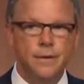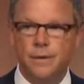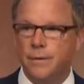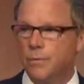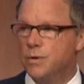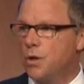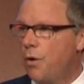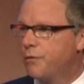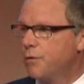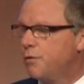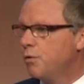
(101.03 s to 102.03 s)
It was
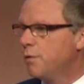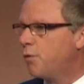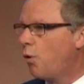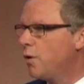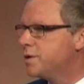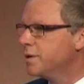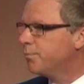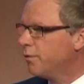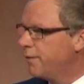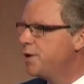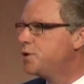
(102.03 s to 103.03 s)
also true, of course, of
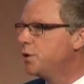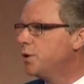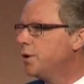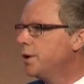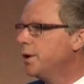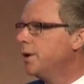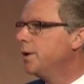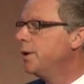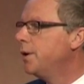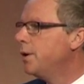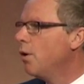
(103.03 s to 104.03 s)
provincial
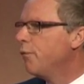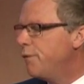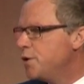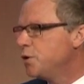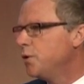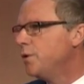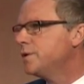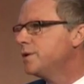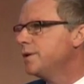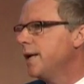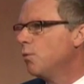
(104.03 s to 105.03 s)

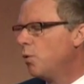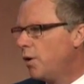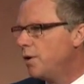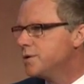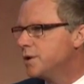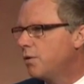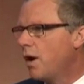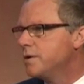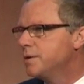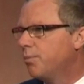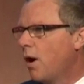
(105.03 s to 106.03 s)
officials and workers
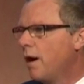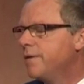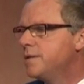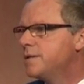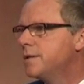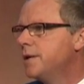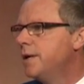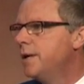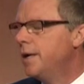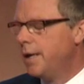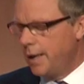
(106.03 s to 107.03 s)
across the province.
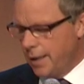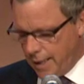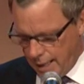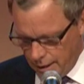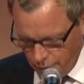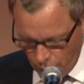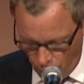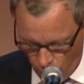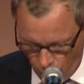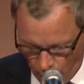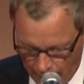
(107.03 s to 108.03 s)
And you
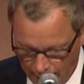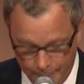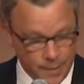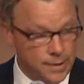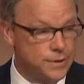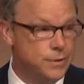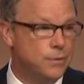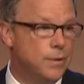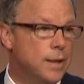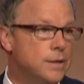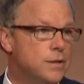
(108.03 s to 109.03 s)
know, I happened
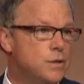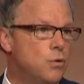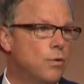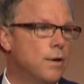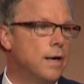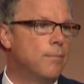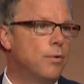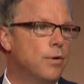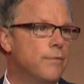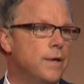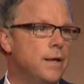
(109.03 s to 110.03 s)
to tour a
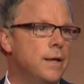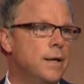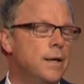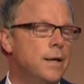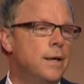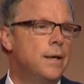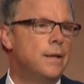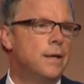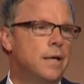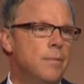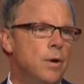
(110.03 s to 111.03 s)
number of the
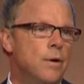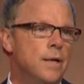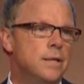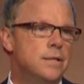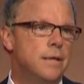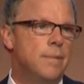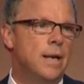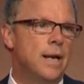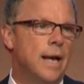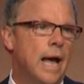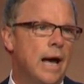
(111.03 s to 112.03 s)
communities
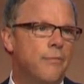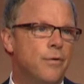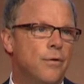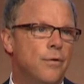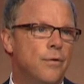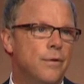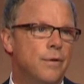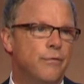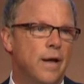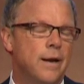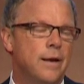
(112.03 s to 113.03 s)
immediately after the
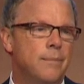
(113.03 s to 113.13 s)
flooding,